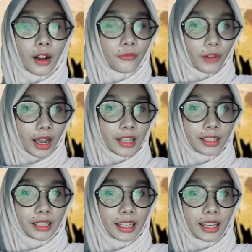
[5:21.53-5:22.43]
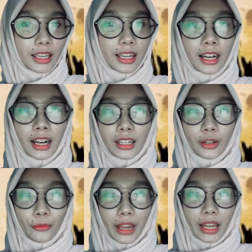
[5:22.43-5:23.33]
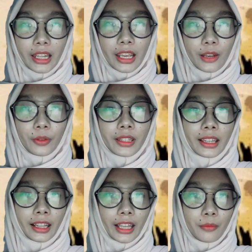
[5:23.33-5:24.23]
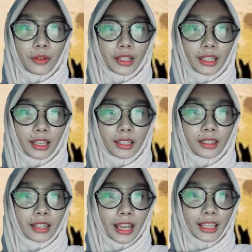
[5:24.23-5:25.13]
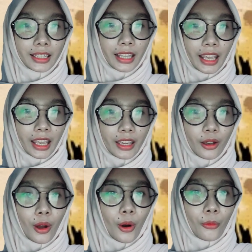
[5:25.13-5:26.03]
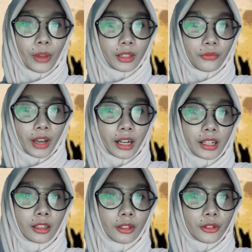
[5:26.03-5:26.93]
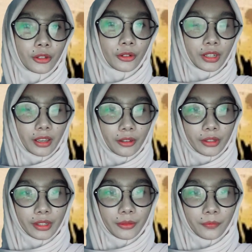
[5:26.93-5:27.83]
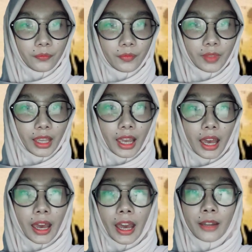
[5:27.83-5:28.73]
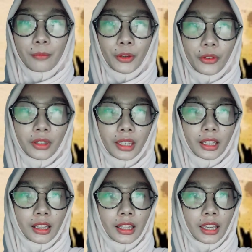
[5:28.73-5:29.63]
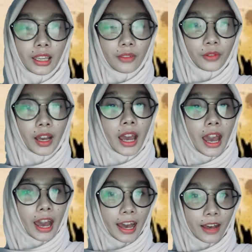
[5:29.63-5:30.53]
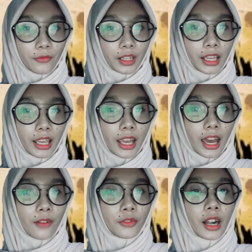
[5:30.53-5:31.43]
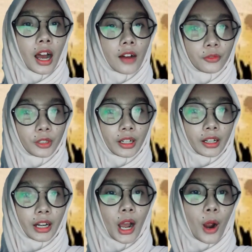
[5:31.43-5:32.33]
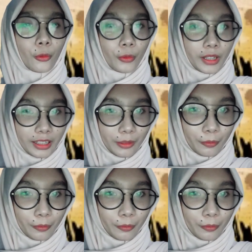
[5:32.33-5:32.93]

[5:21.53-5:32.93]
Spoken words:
Finally, the wedding was celebrated the next day with very luxurious, and Beauty lived happily ever after with the